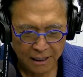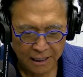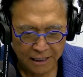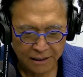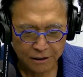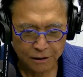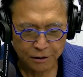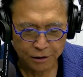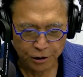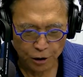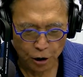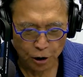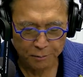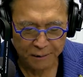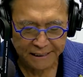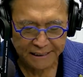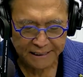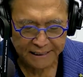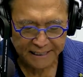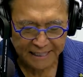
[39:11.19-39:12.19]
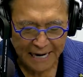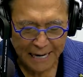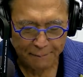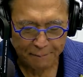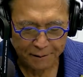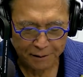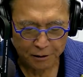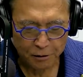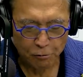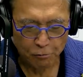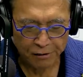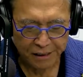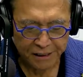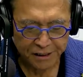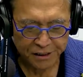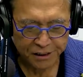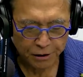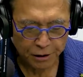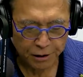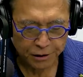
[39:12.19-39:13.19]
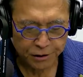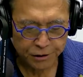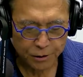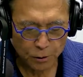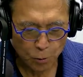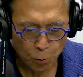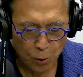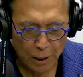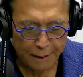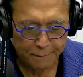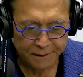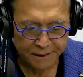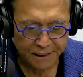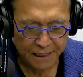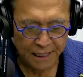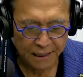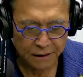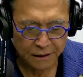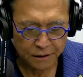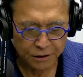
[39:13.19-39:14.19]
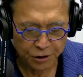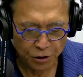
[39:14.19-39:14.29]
It's Dohmen Capital Research website,